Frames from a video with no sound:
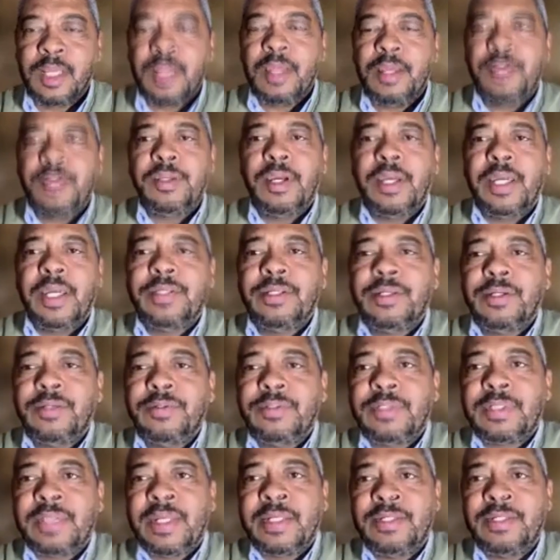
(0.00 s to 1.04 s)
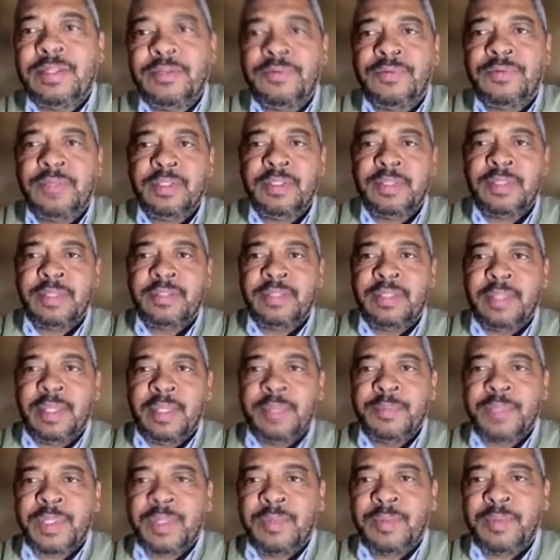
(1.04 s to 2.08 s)
No, I don't think that the
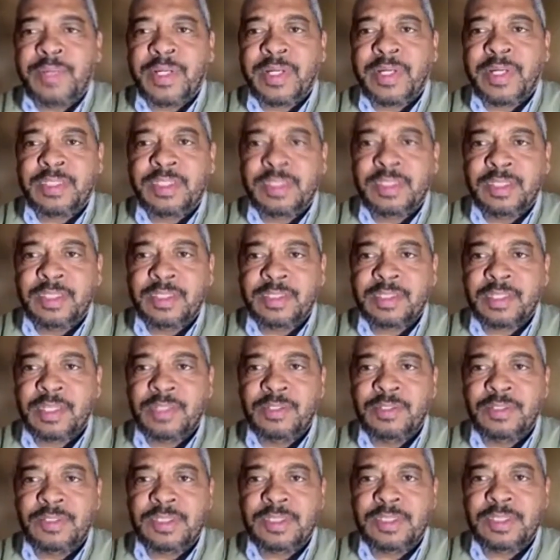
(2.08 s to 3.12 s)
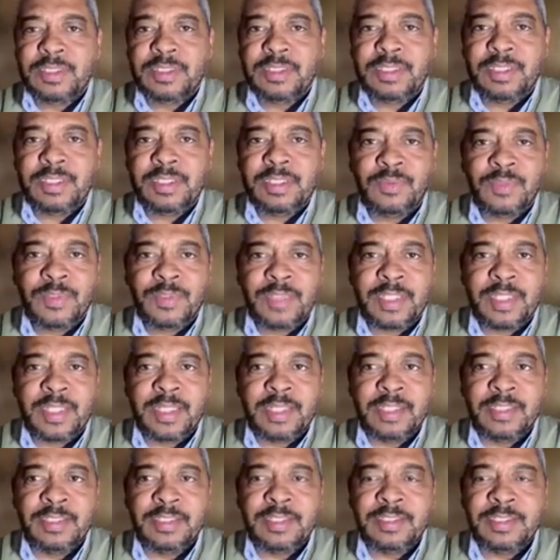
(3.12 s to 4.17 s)
MK party is going to succeed with
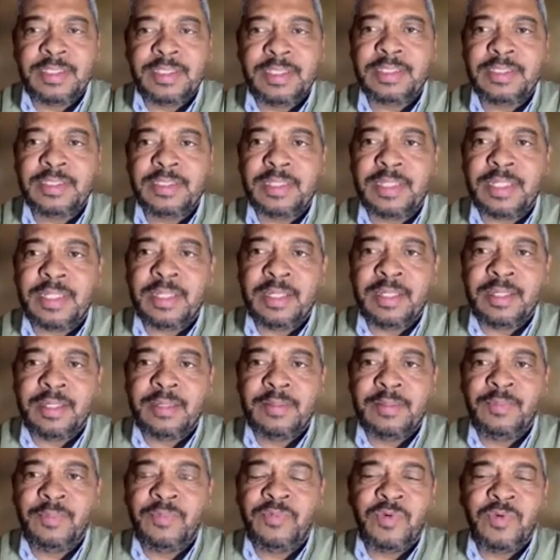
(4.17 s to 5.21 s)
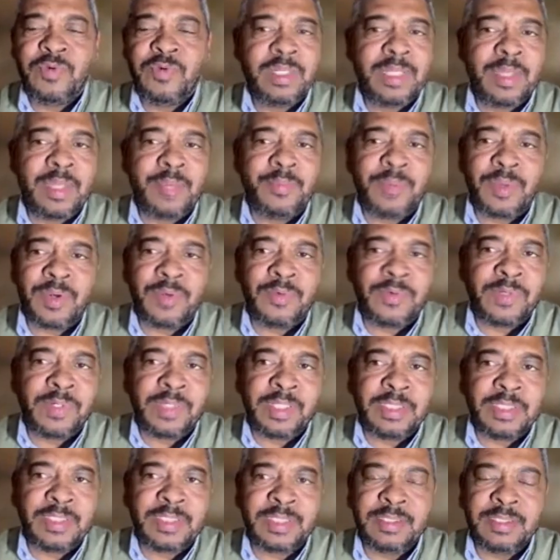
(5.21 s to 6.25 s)
the interdict for a number of
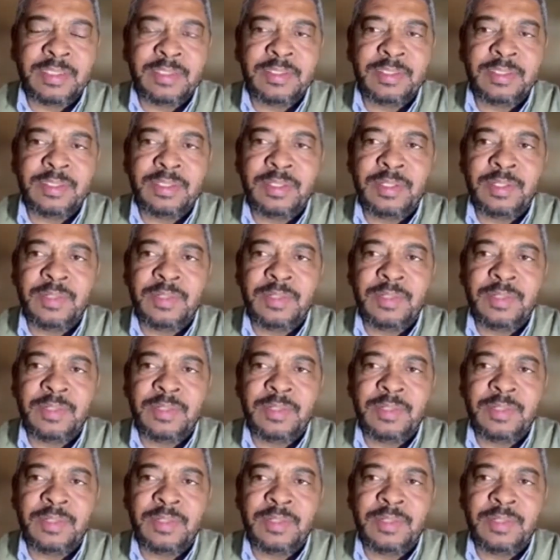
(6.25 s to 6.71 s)
reasons.